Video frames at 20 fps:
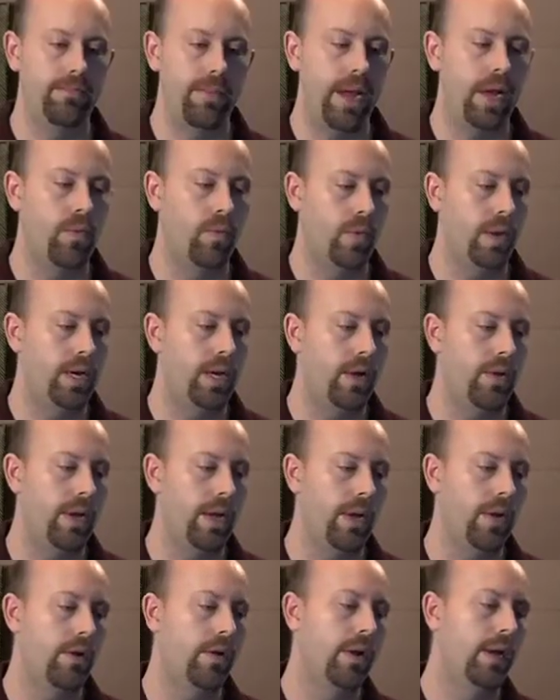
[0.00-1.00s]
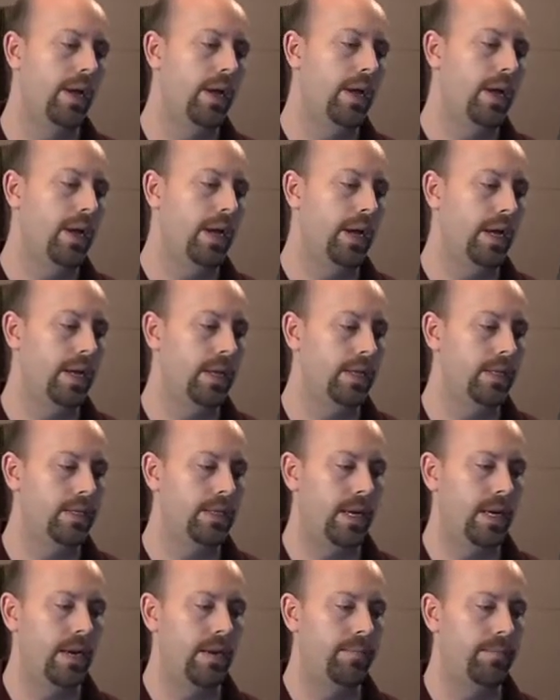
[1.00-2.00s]
main window here
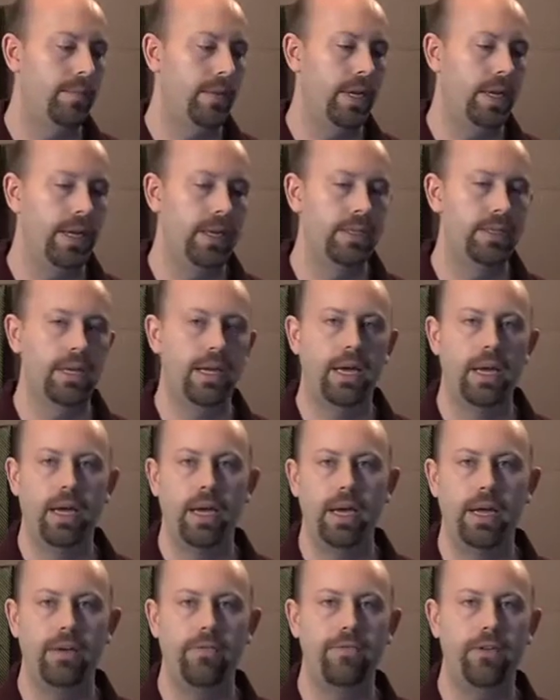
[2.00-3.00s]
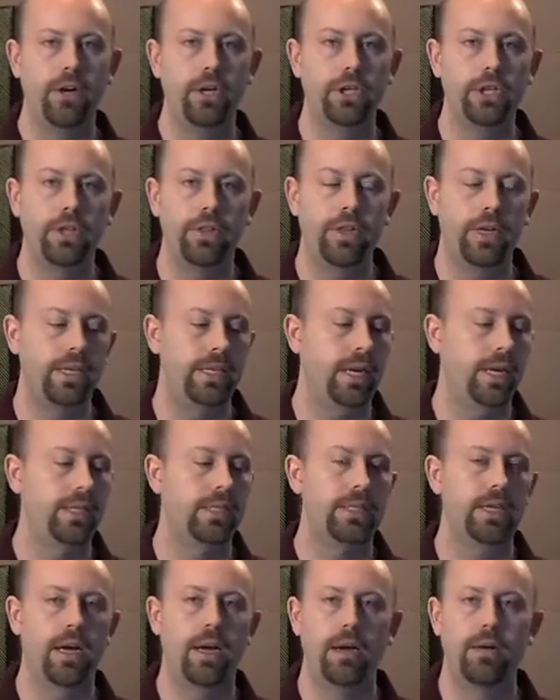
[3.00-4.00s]
is, um, is a function that
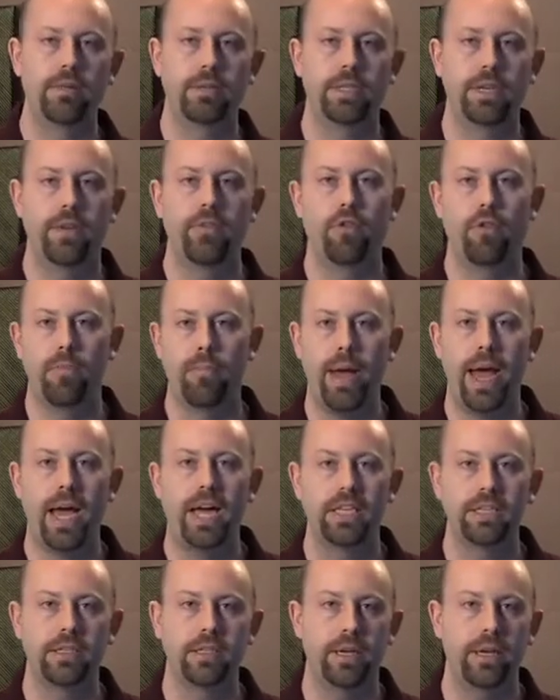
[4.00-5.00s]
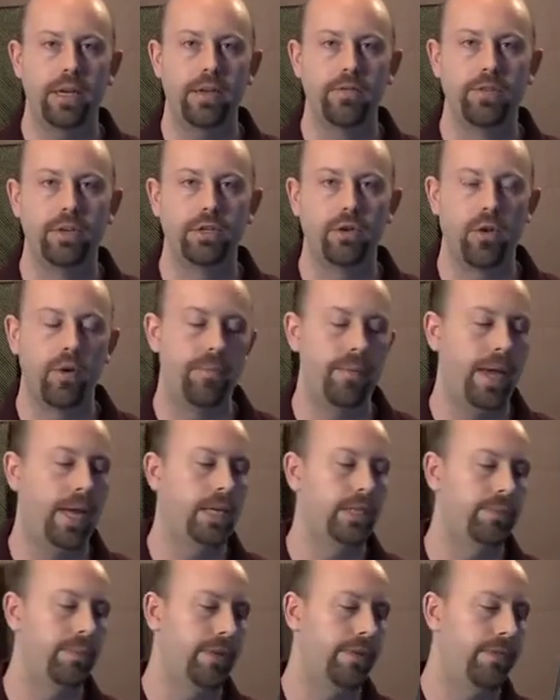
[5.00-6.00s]
does uh, several mass inventory
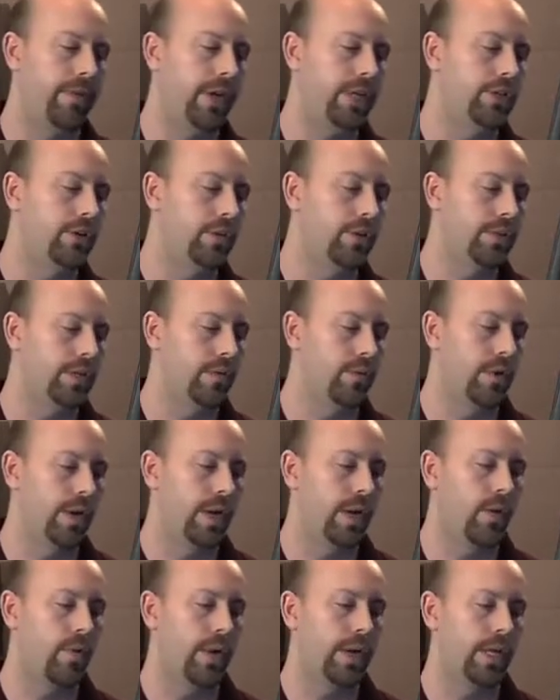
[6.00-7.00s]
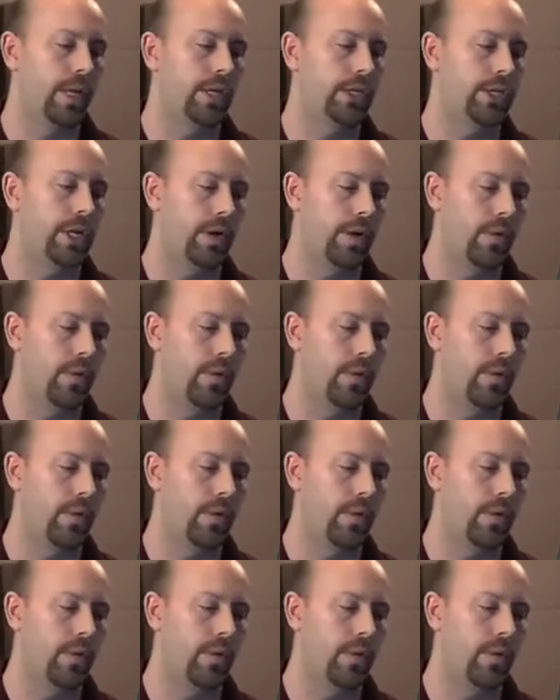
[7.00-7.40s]
management features, and we're going to quickly show